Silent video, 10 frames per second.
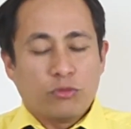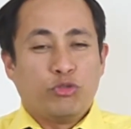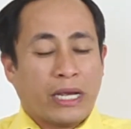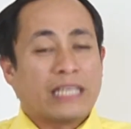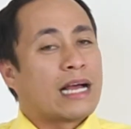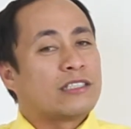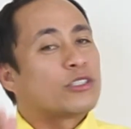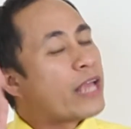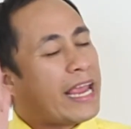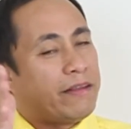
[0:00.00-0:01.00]

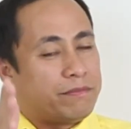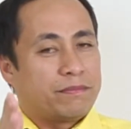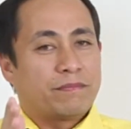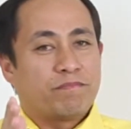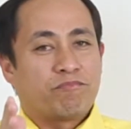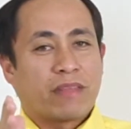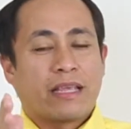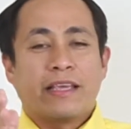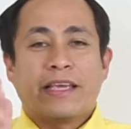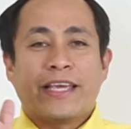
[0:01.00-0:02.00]
Jesus came,
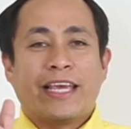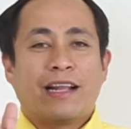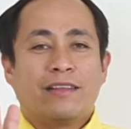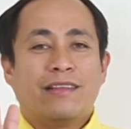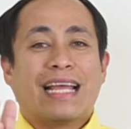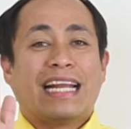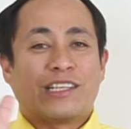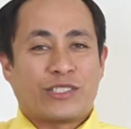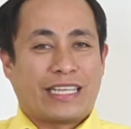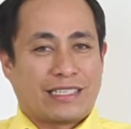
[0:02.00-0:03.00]
healed the
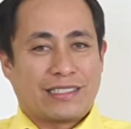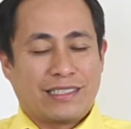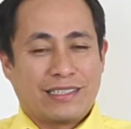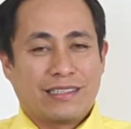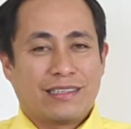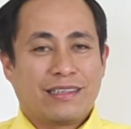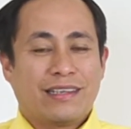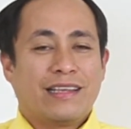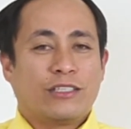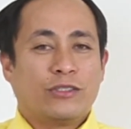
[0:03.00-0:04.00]
sick.
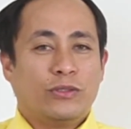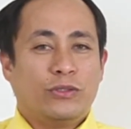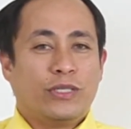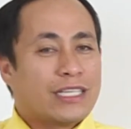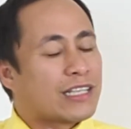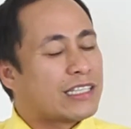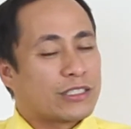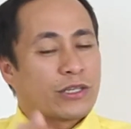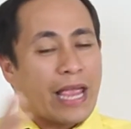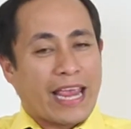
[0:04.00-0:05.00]

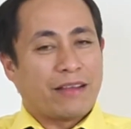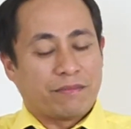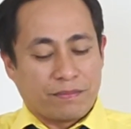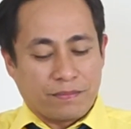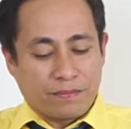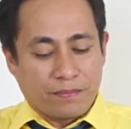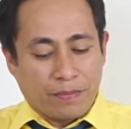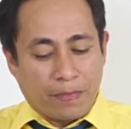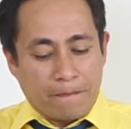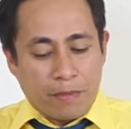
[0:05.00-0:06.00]
Jesus came,
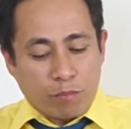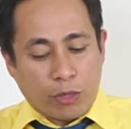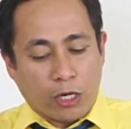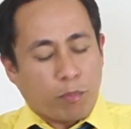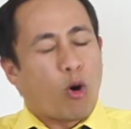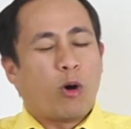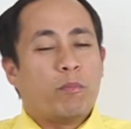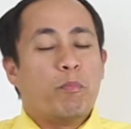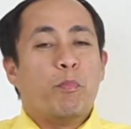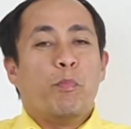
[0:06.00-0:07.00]

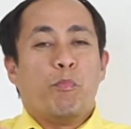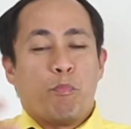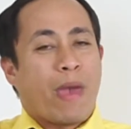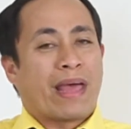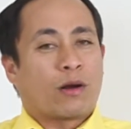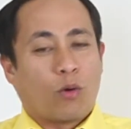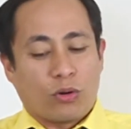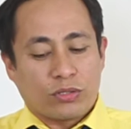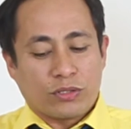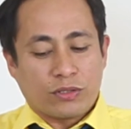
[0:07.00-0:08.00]
performed
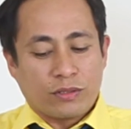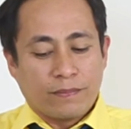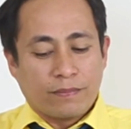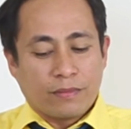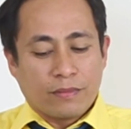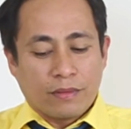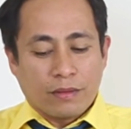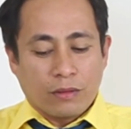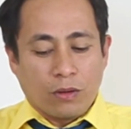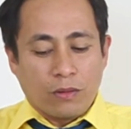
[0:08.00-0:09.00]
miracles.
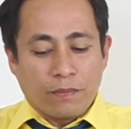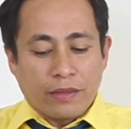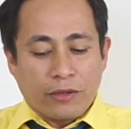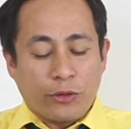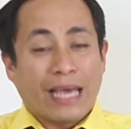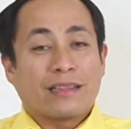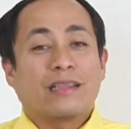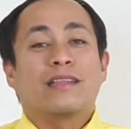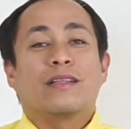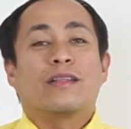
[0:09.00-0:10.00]
No? Yet,
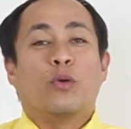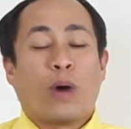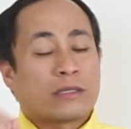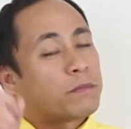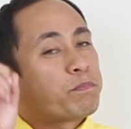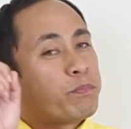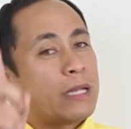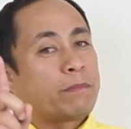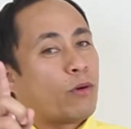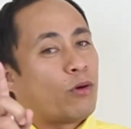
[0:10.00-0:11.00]
what
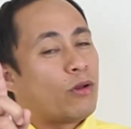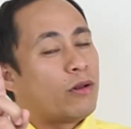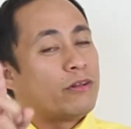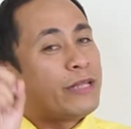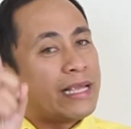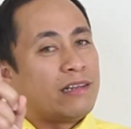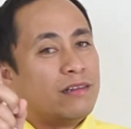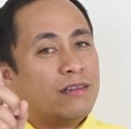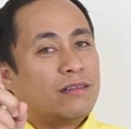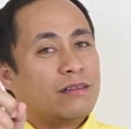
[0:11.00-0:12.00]
people
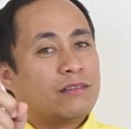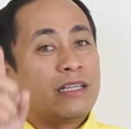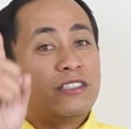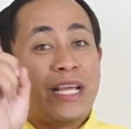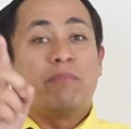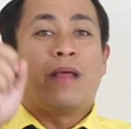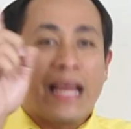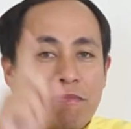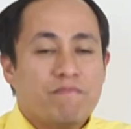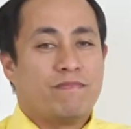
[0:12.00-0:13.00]
did they
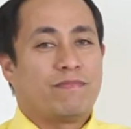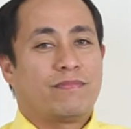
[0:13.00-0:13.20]
believe?